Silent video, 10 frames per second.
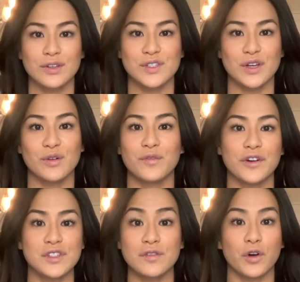So
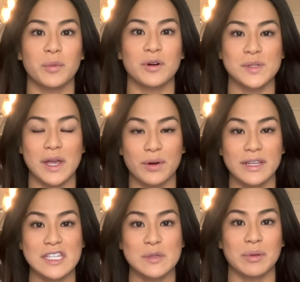first and foremost, I want to
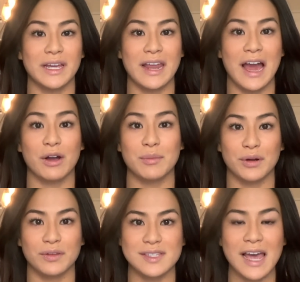explain how I
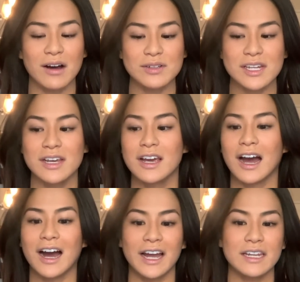broke this out.
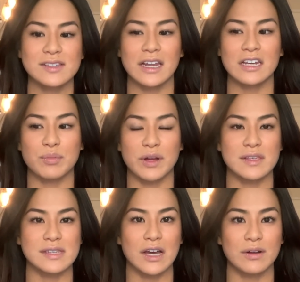I decided to break
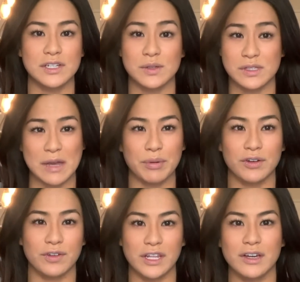this out into
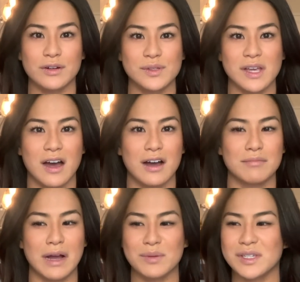separate videos.
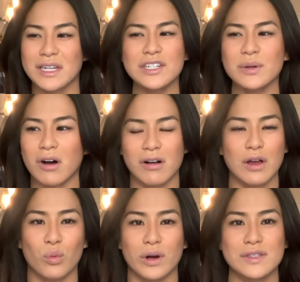I was gonna do it all
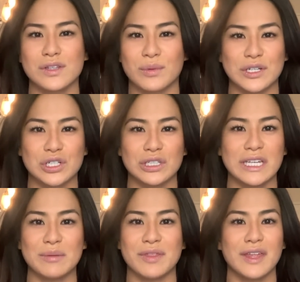at once
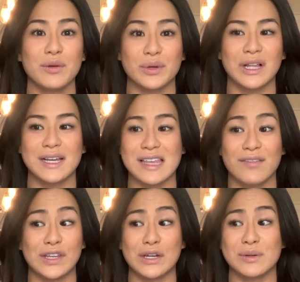originally, but then I realized
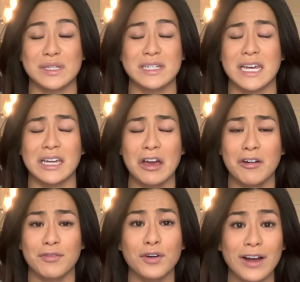that video was gonna take
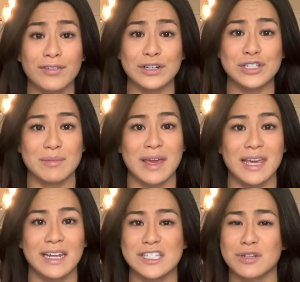forever to
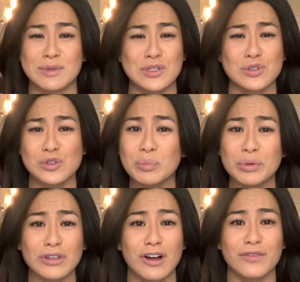make, and it's gonna be
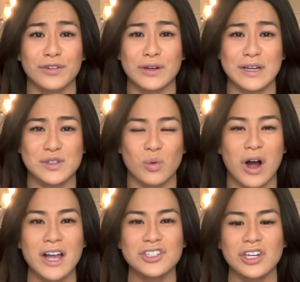super long for you guys to
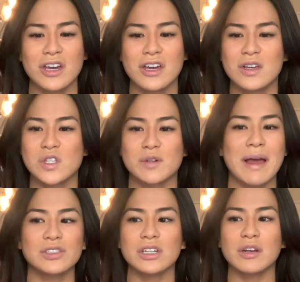watch. So I'm
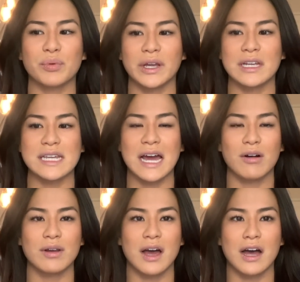actually gonna break it
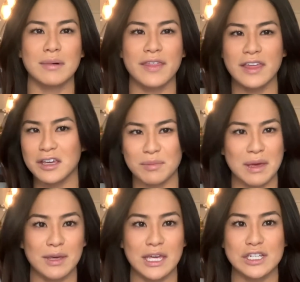down, I think
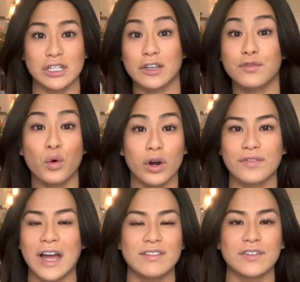maybe into like 4 or
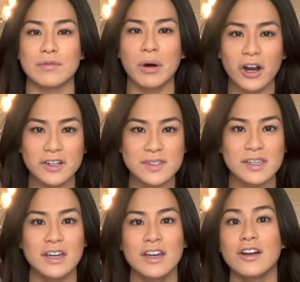5 different parts.
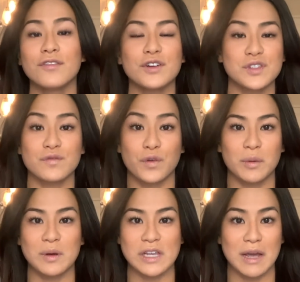First and
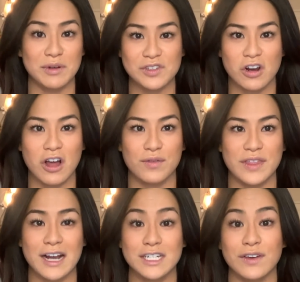foremost, I'm gonna start off with
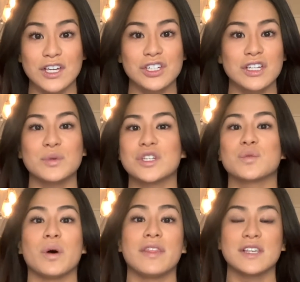activation, which is
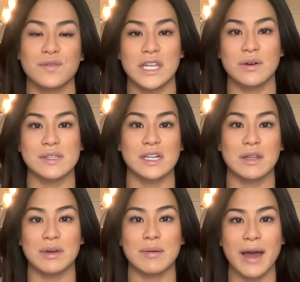what this video is gonna
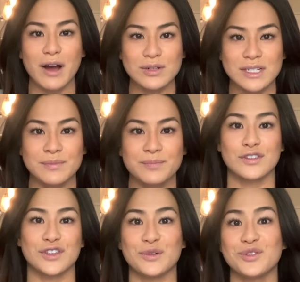be about.
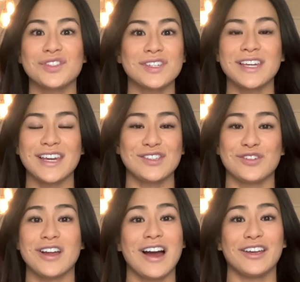So just in case
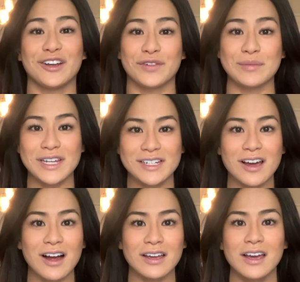you're not here from
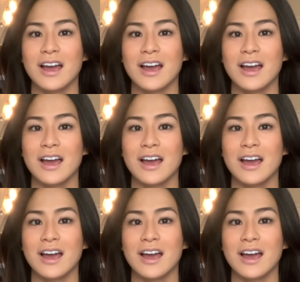TikTok,